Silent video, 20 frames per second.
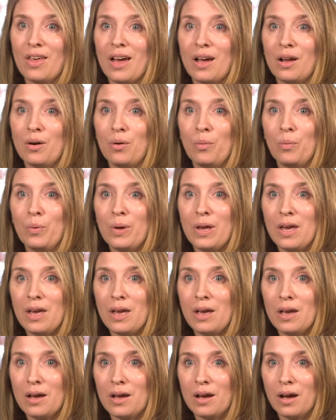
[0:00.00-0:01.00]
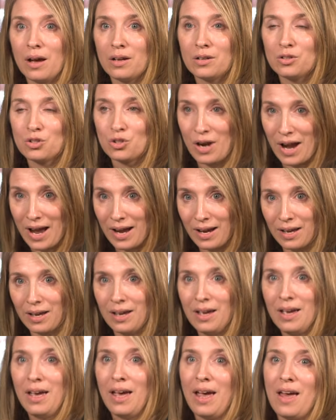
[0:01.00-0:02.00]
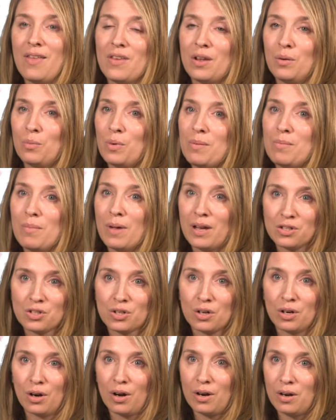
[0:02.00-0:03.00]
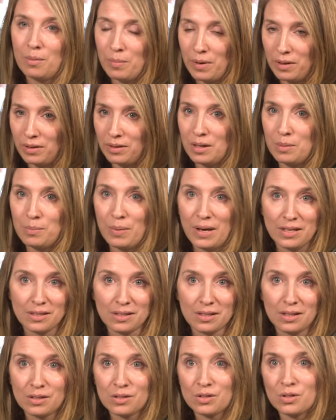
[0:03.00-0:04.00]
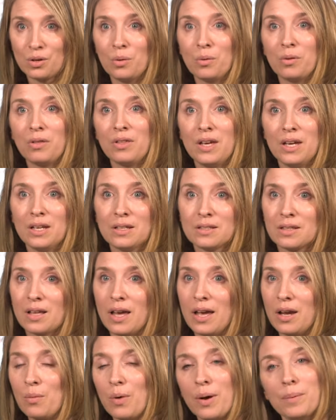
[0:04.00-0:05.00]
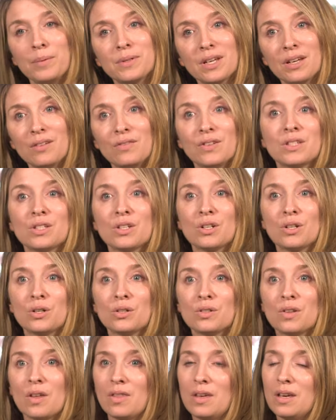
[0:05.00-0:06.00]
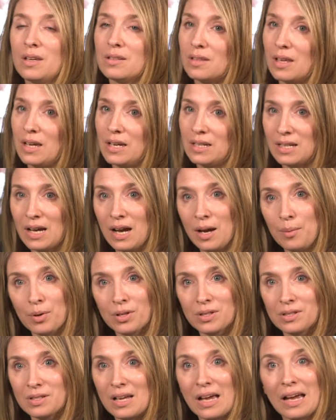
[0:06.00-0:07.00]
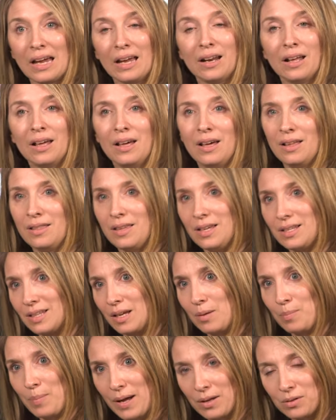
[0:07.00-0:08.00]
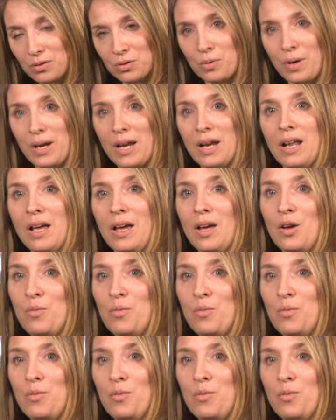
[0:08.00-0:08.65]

that we track and then we measure on a monthly basis. So things like website visitors, things like time on site, things like bounce rate,